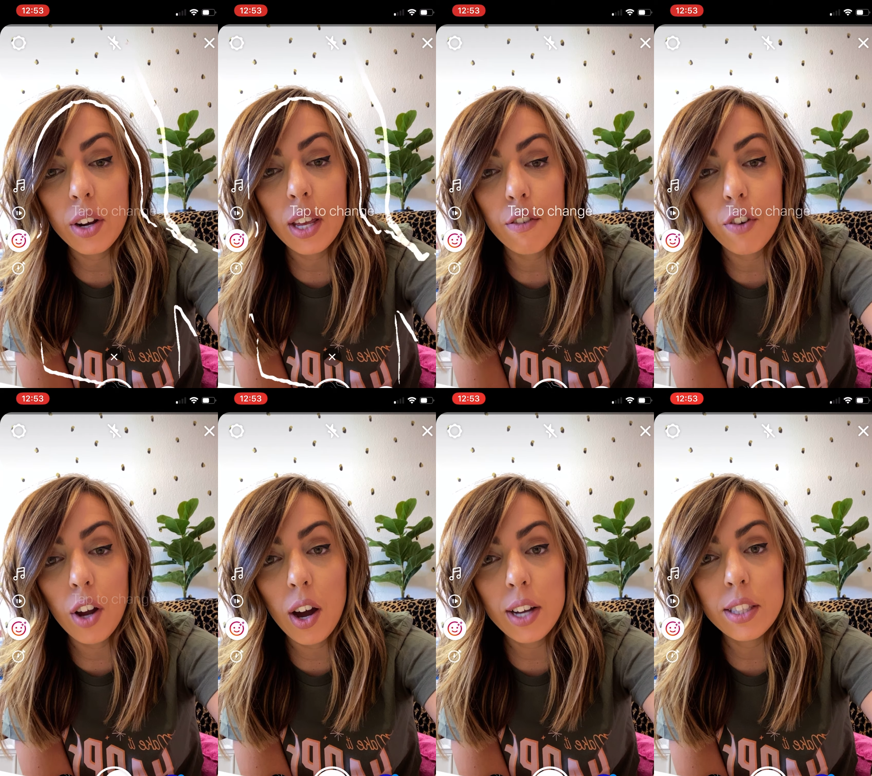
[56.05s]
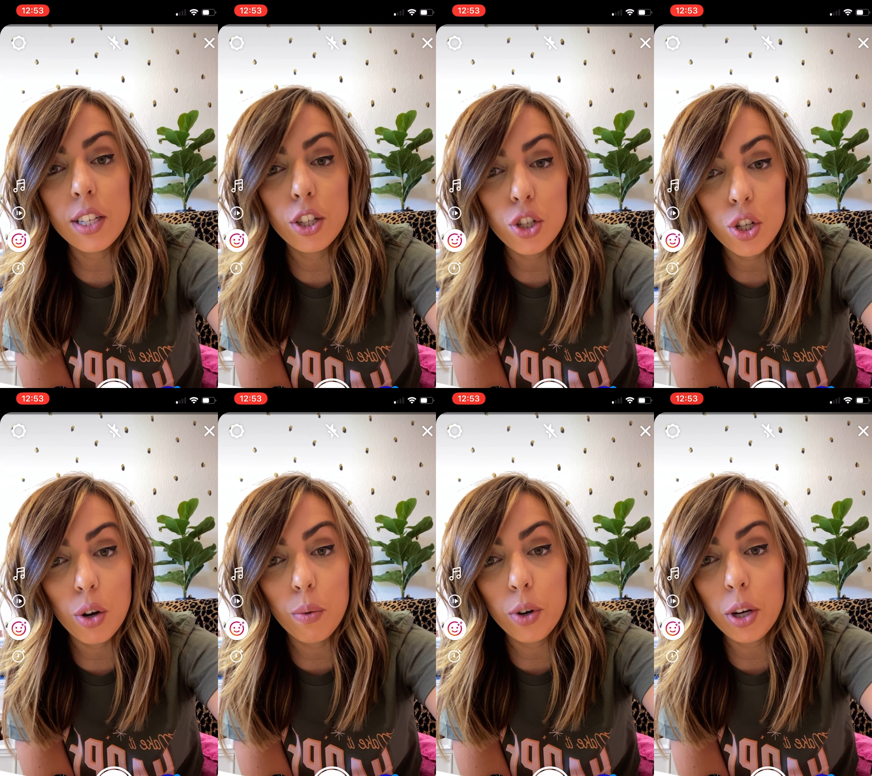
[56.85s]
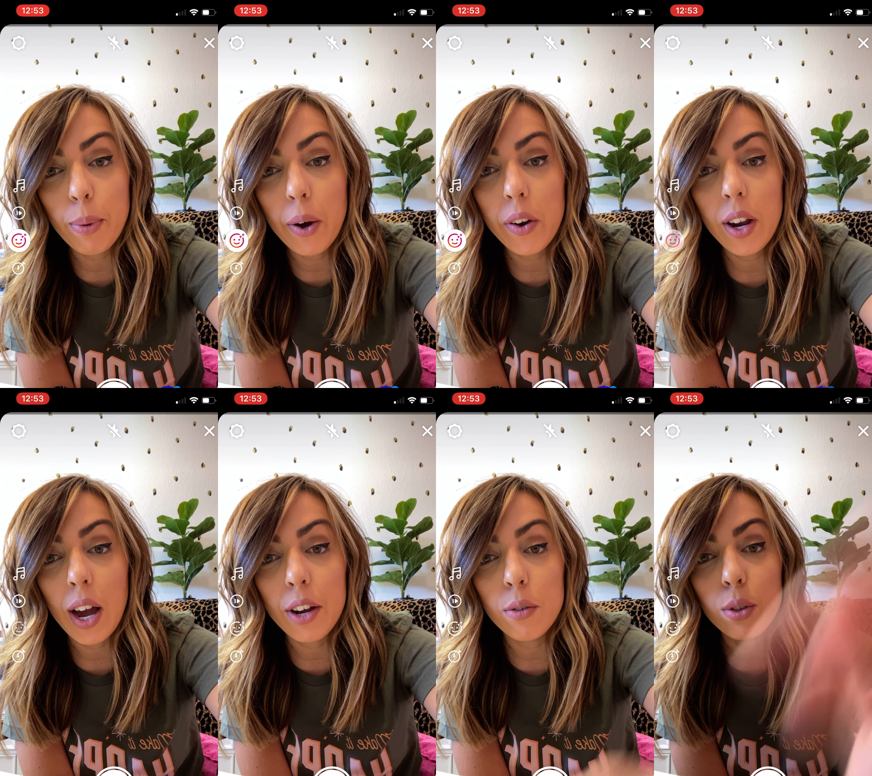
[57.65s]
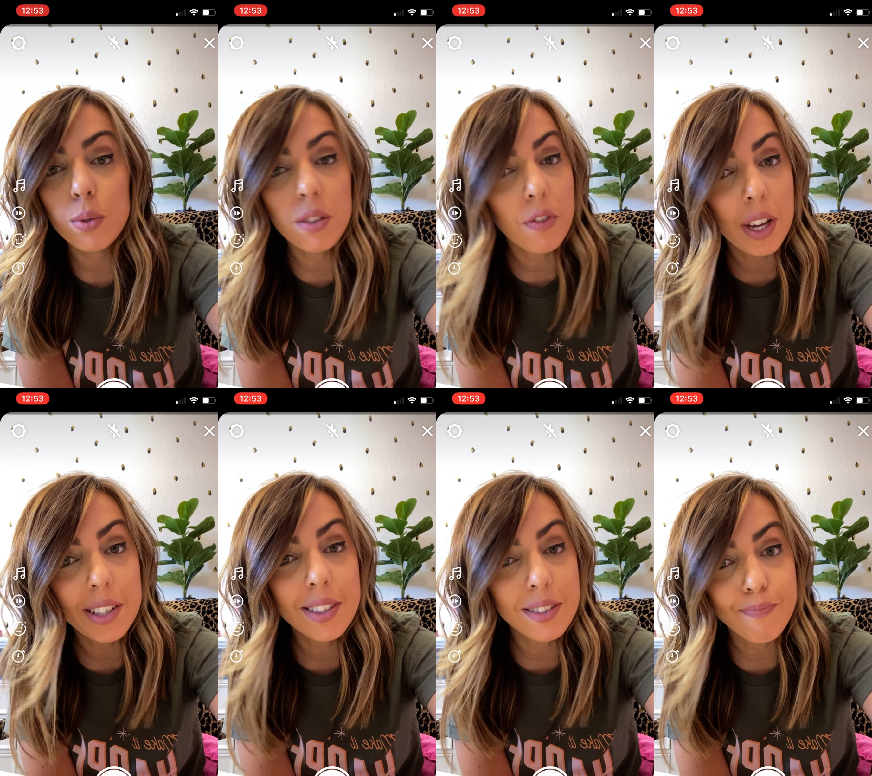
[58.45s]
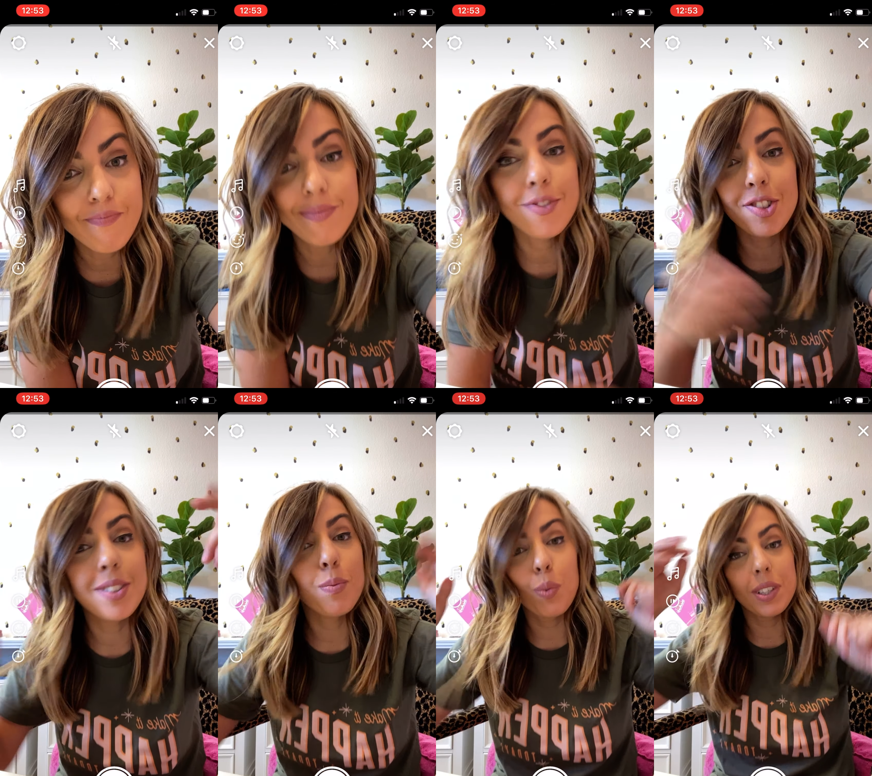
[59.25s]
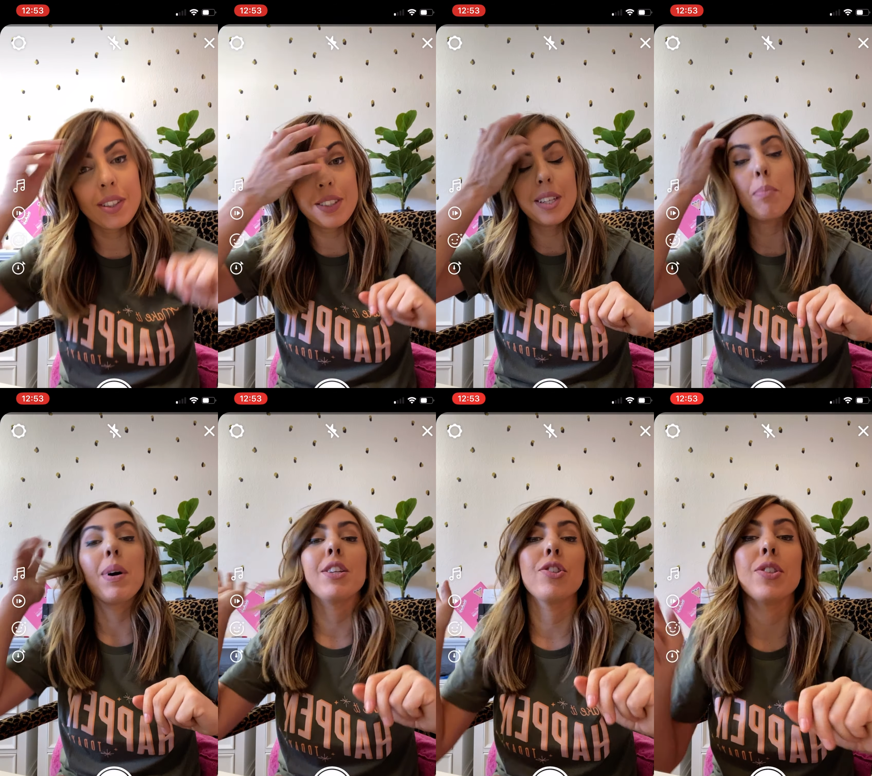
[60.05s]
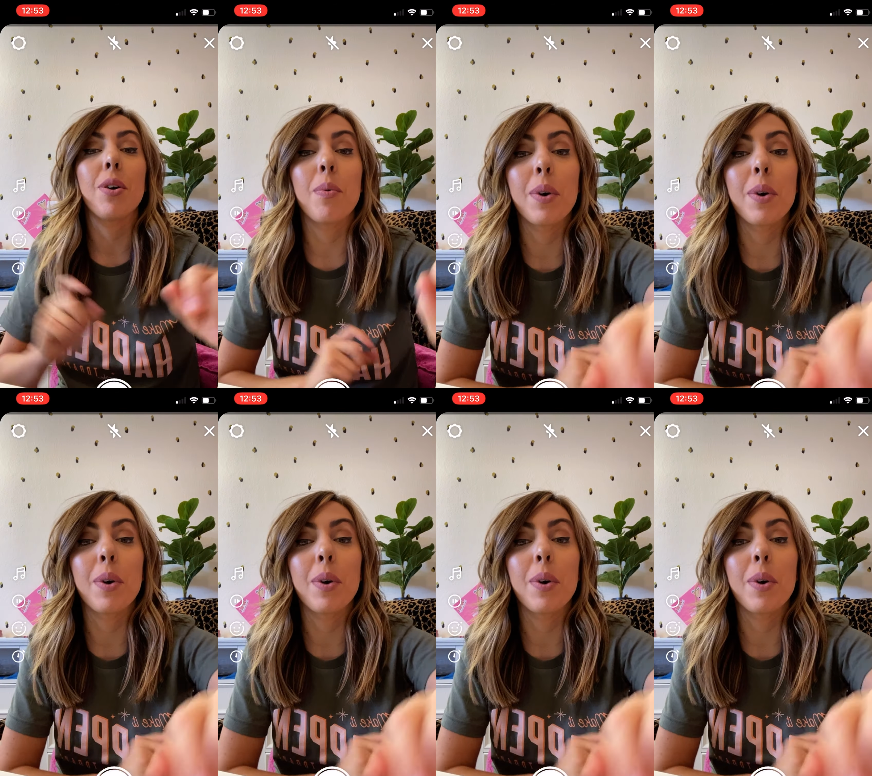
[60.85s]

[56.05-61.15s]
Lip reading: If not, don't worry about it. I don't use effects, just one step I just don't want to